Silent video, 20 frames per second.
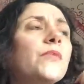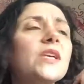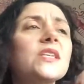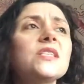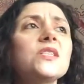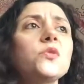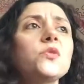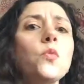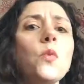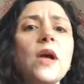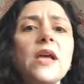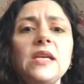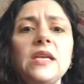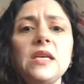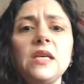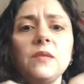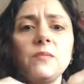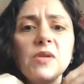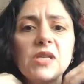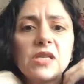
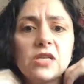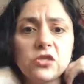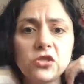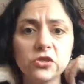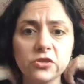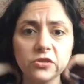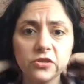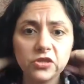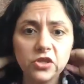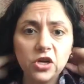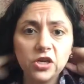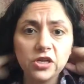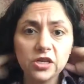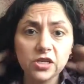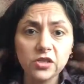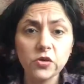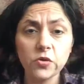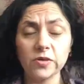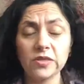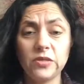sweaty because you're starting
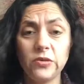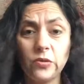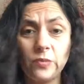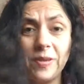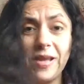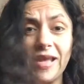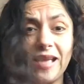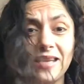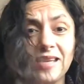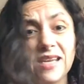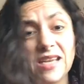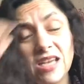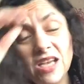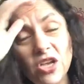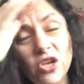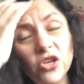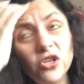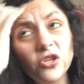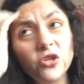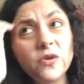to go into a panic.
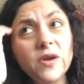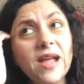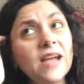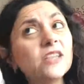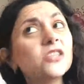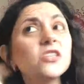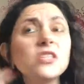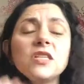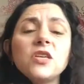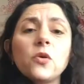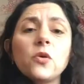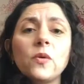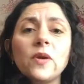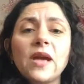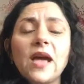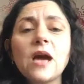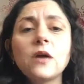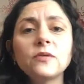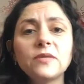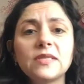You're actually going
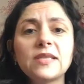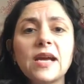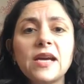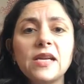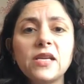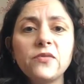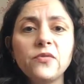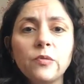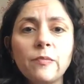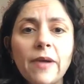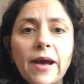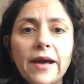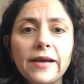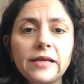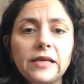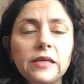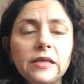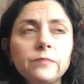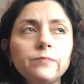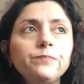outside of your
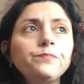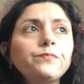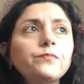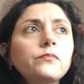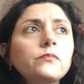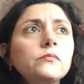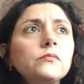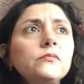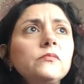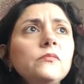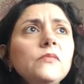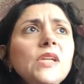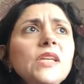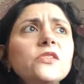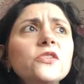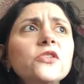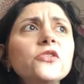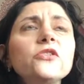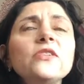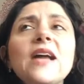body.
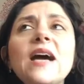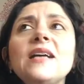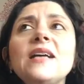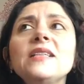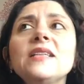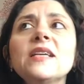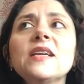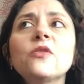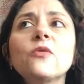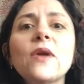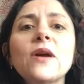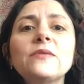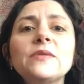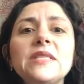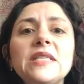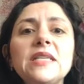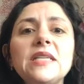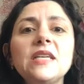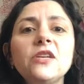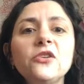So you're not like
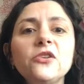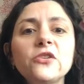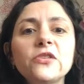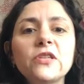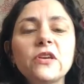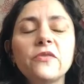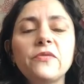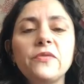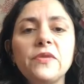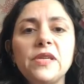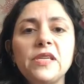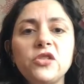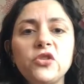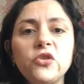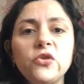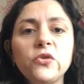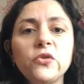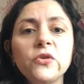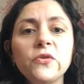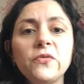grounding yourself
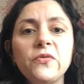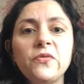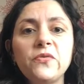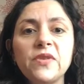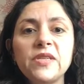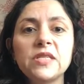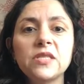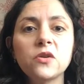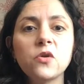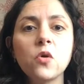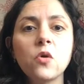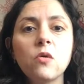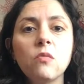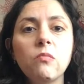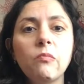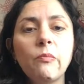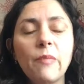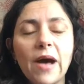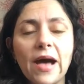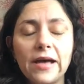into your physical
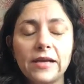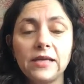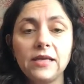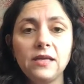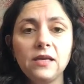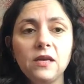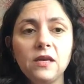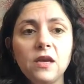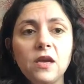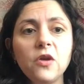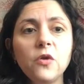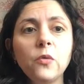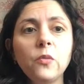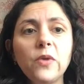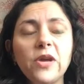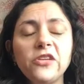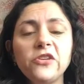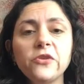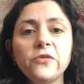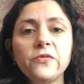body
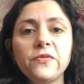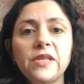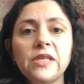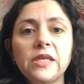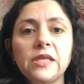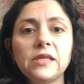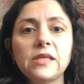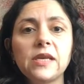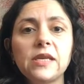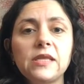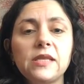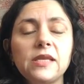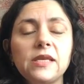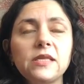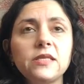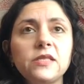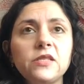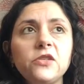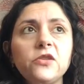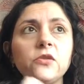when you're feeling like
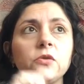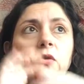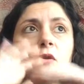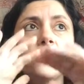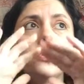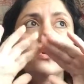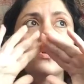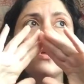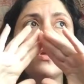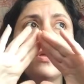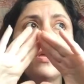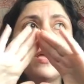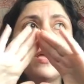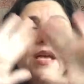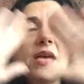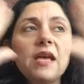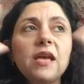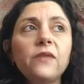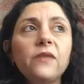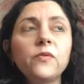this. You're
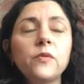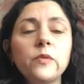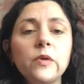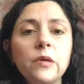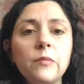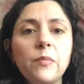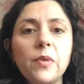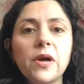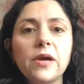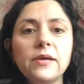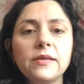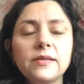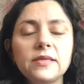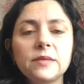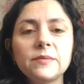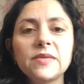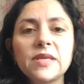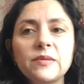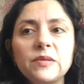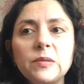everywhere but.
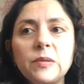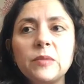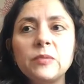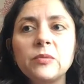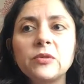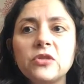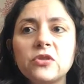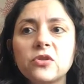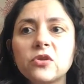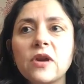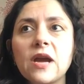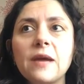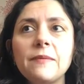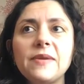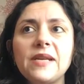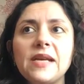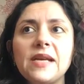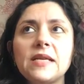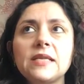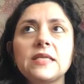Sometimes people describe
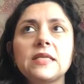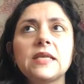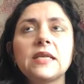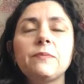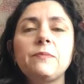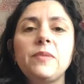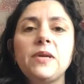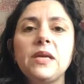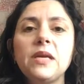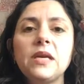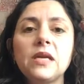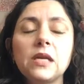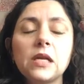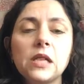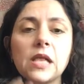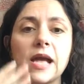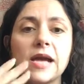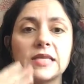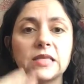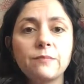it as like being in a
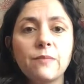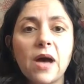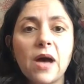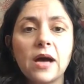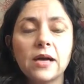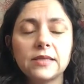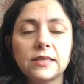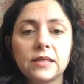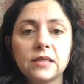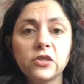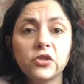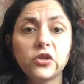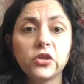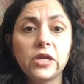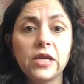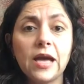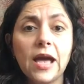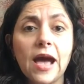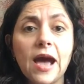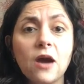glass box and
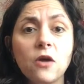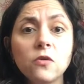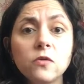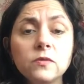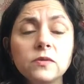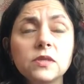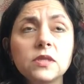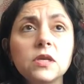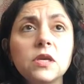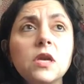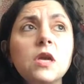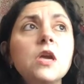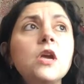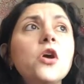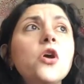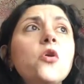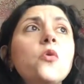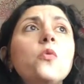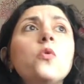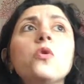looking out,
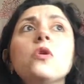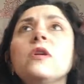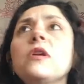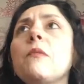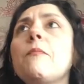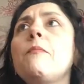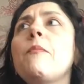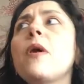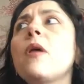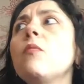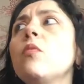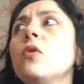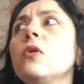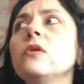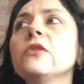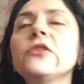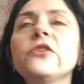or in a bubble.